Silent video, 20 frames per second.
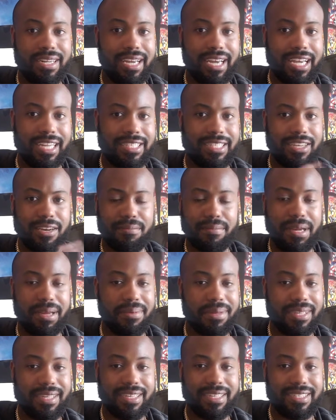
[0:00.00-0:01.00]
until
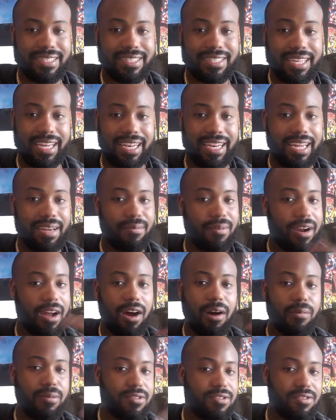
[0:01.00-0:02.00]
maybe Sunday when I
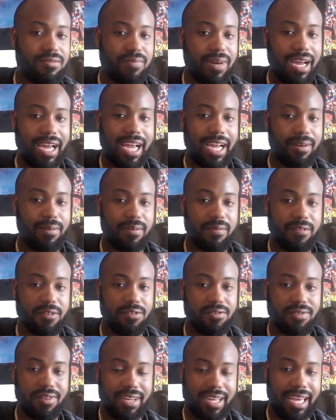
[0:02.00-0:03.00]
always do my annual
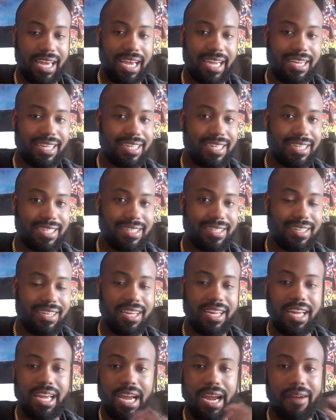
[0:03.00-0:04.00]
reviews on Kanan, because
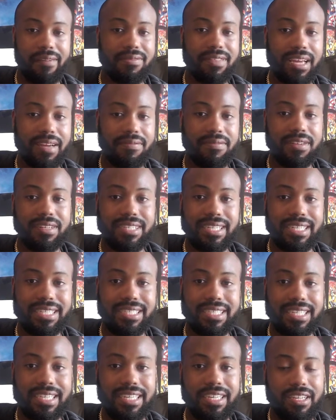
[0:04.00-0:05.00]
everything from
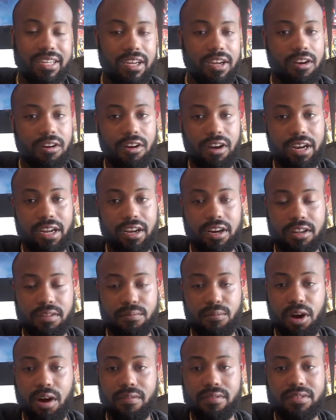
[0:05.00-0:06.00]
DC or any other
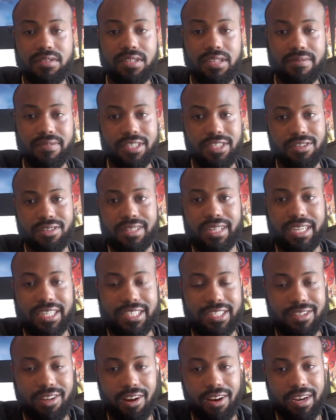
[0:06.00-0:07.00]
Marvel TV shows I think
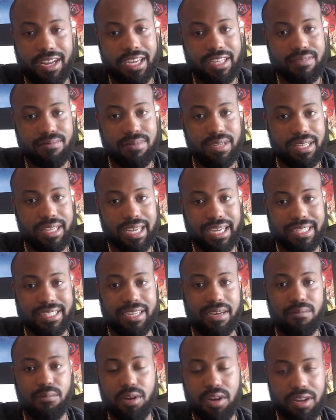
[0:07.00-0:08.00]
start next week. Like I
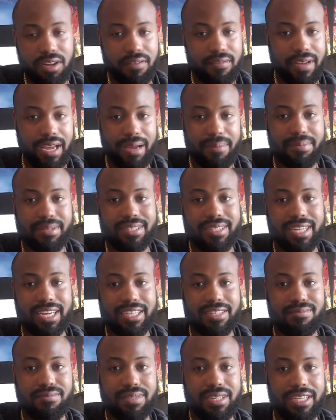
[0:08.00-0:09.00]
said, What If happens
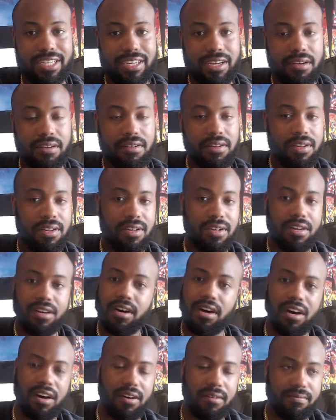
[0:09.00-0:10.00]
next week.
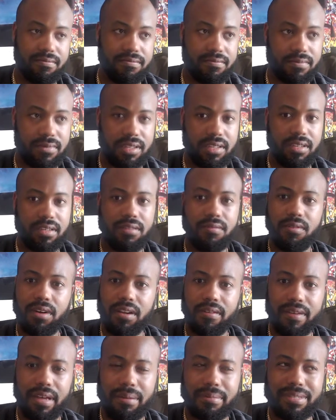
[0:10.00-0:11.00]
What
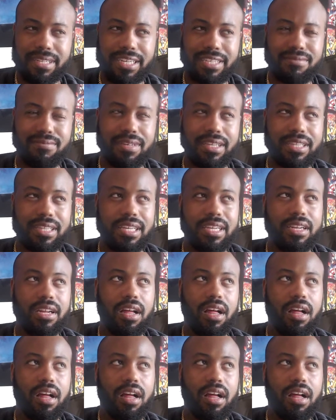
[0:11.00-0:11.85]
If happens next week? Then